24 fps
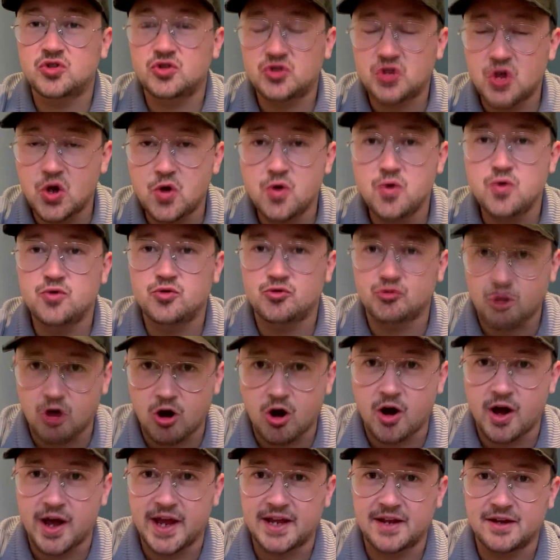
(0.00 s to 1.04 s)
too
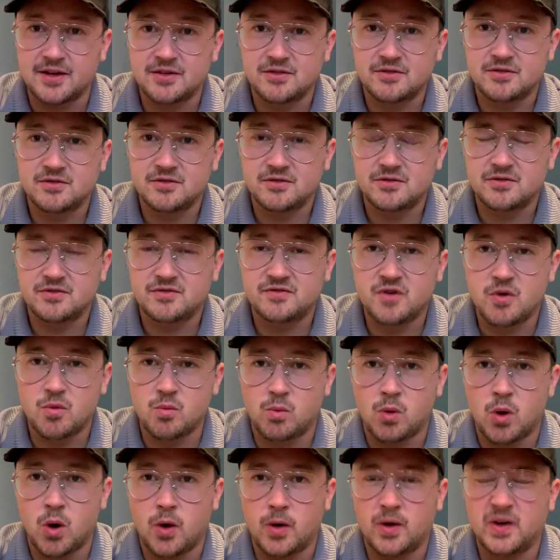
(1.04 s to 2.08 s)
dry for
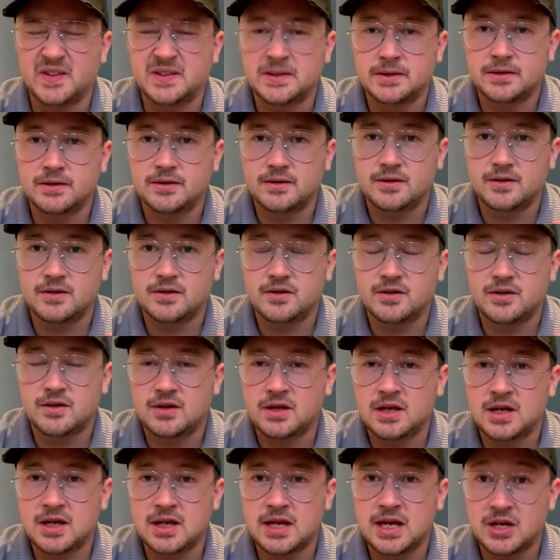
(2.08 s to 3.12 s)
what
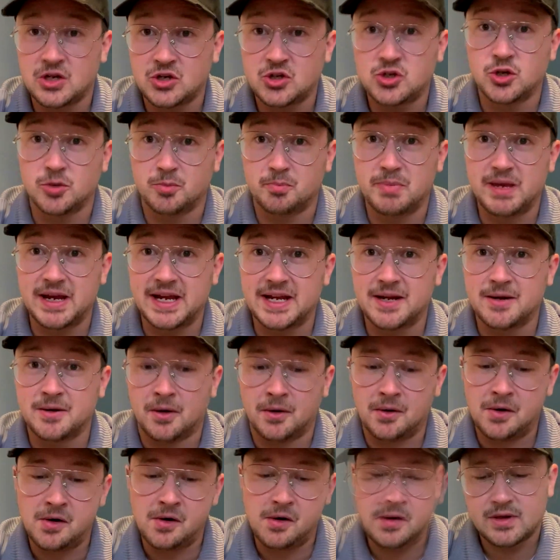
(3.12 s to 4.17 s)
it should be.
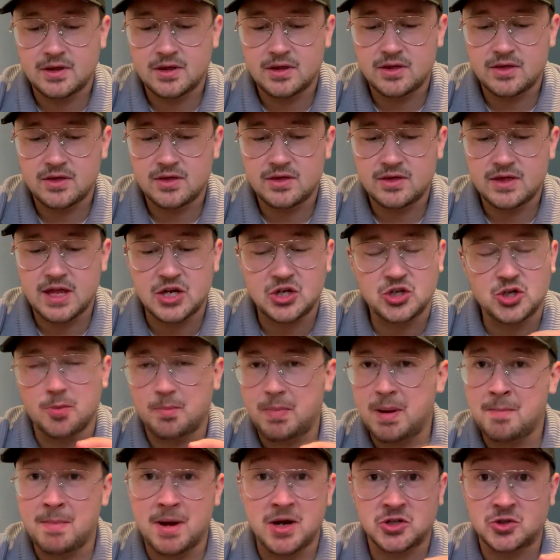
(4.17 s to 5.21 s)
There should
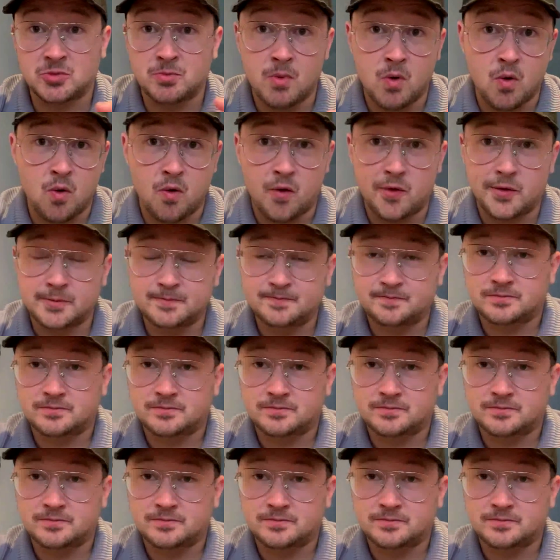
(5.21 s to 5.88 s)
be much more